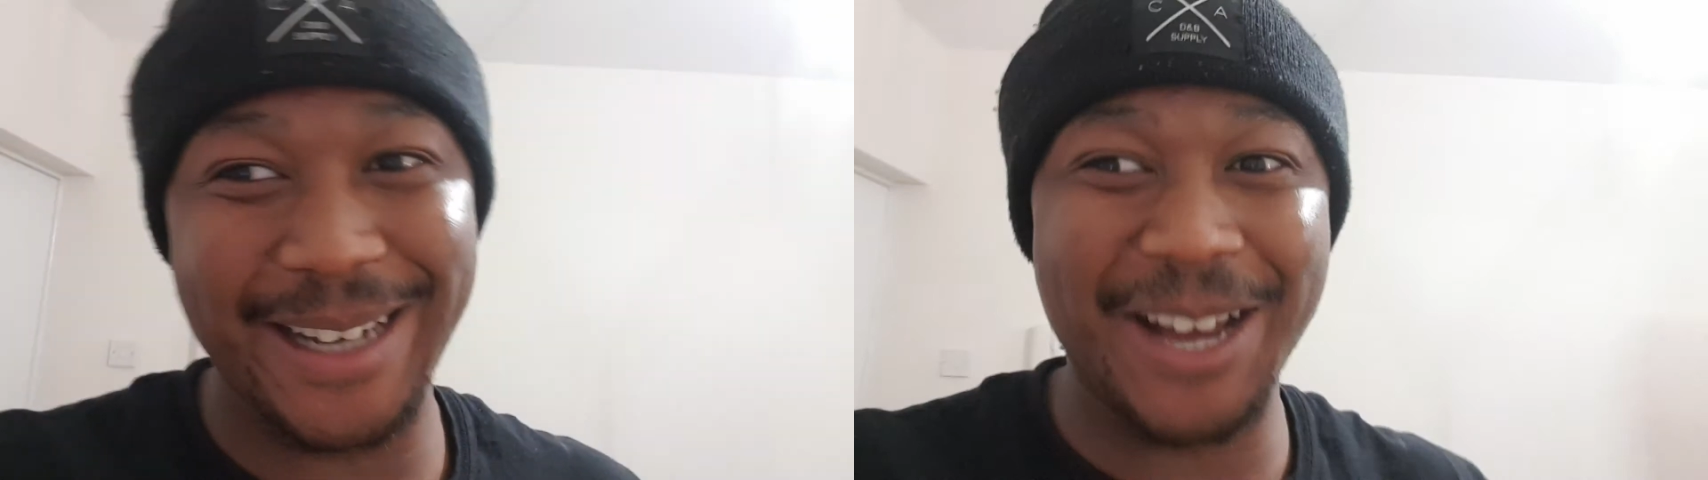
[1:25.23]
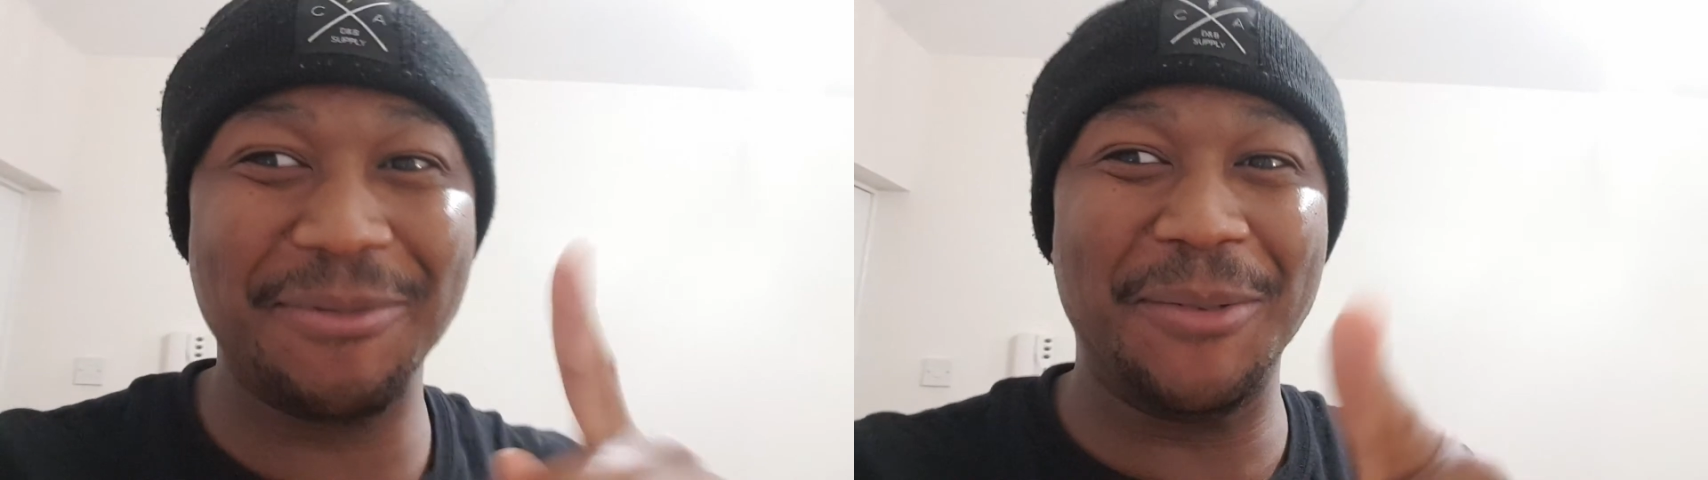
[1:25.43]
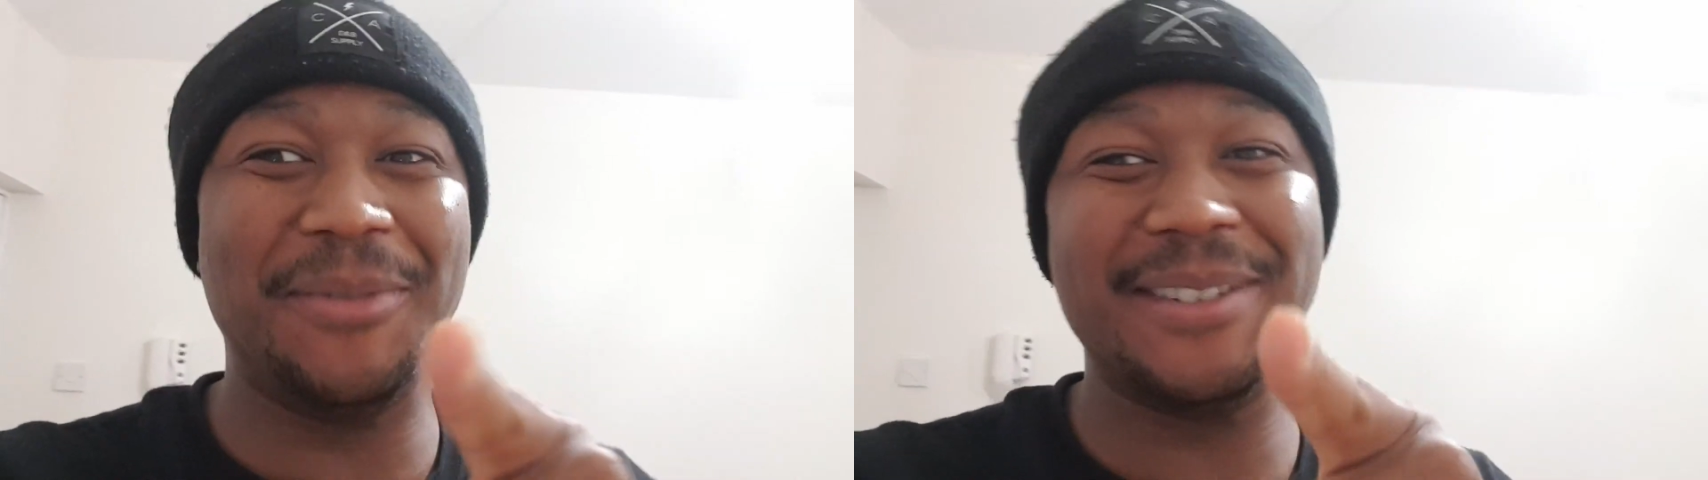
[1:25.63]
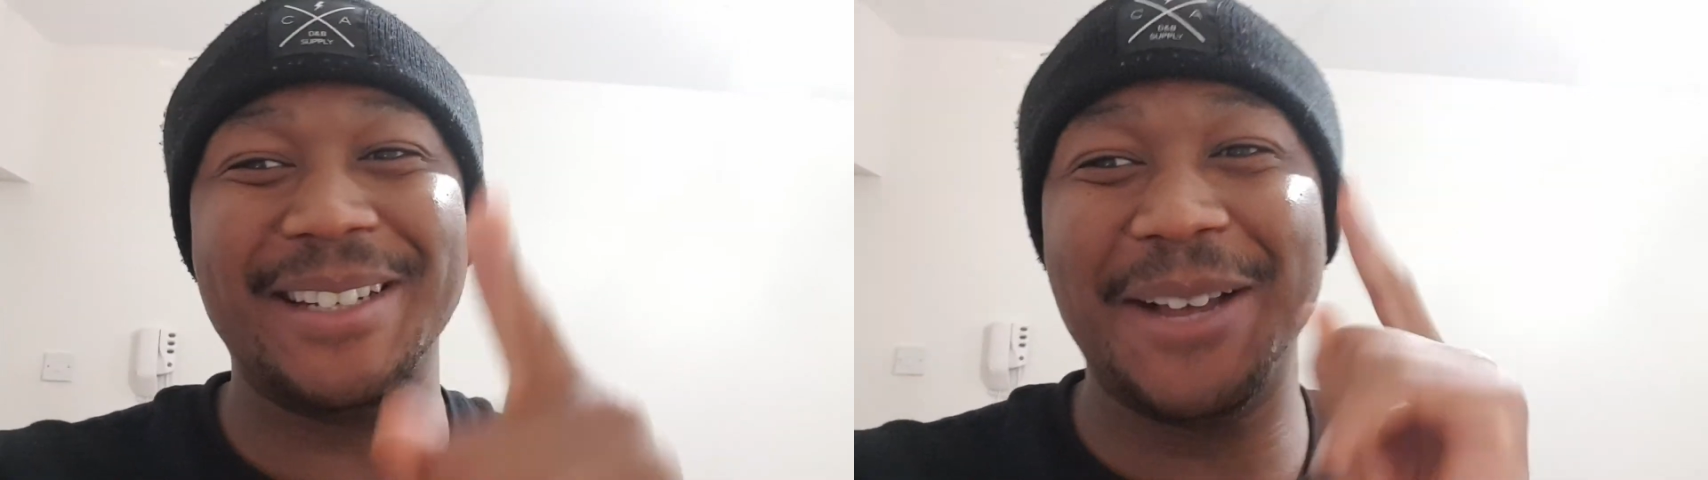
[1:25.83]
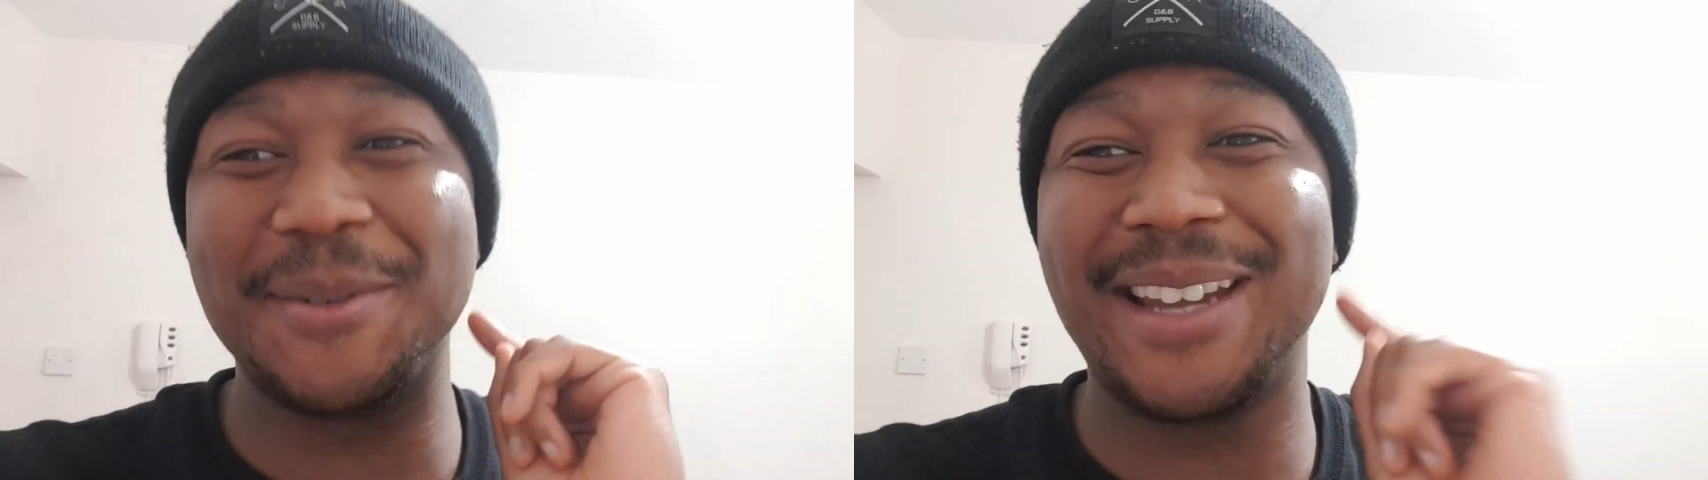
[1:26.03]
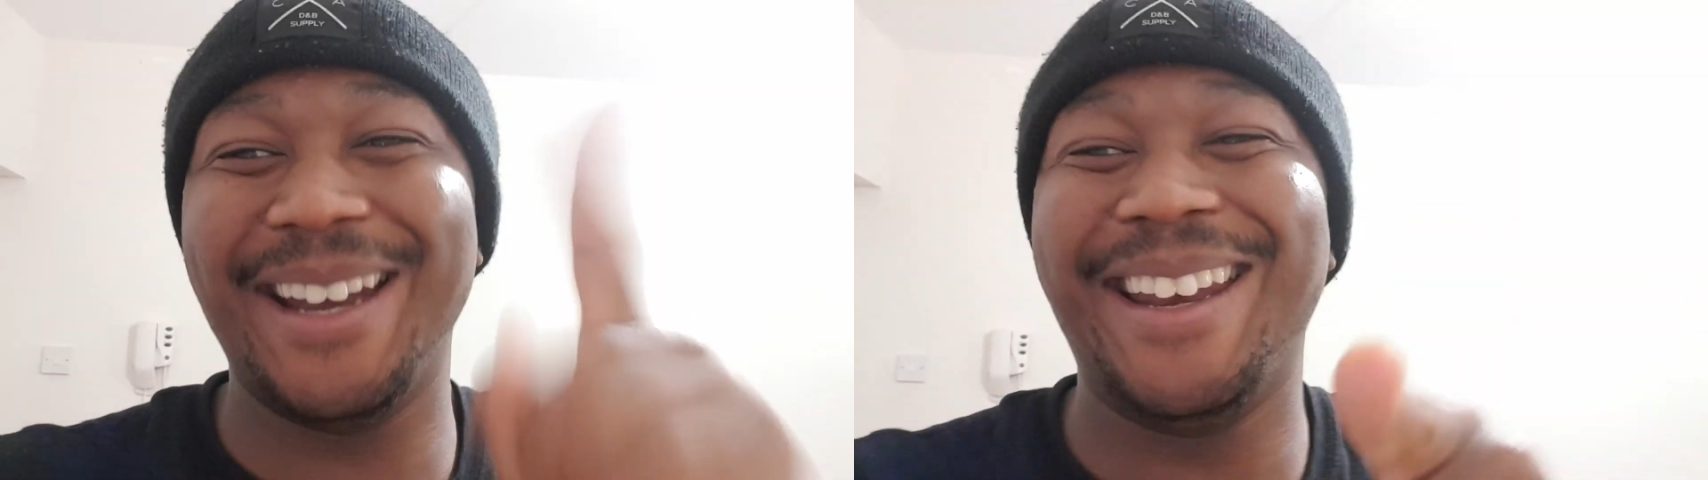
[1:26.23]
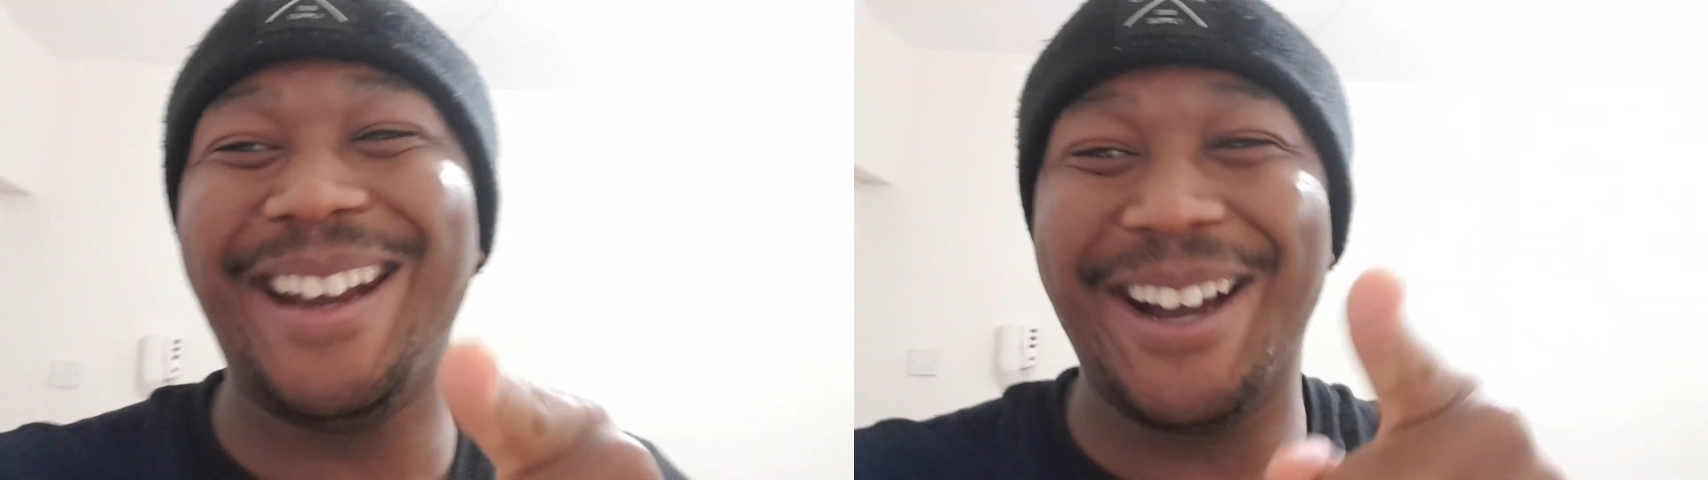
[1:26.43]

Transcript: I've been impressed I'm signing